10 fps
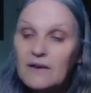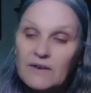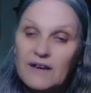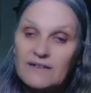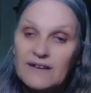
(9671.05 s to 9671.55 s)

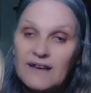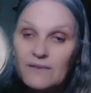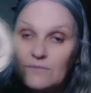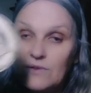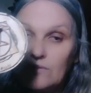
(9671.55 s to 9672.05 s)
like
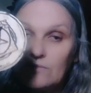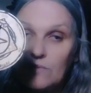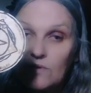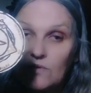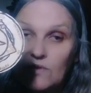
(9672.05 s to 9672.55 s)
tonight
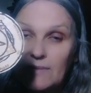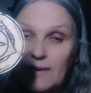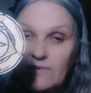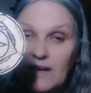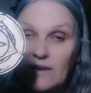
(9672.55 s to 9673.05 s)
we're talking
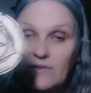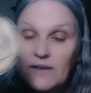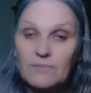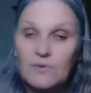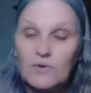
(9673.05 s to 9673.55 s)
about
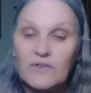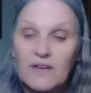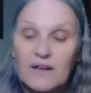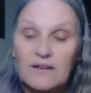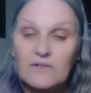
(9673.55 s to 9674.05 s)
dowsing boards
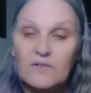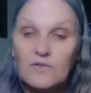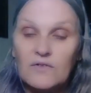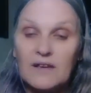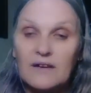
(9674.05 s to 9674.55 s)
and
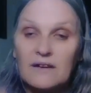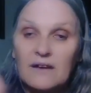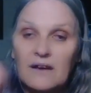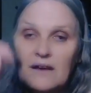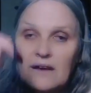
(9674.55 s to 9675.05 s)
using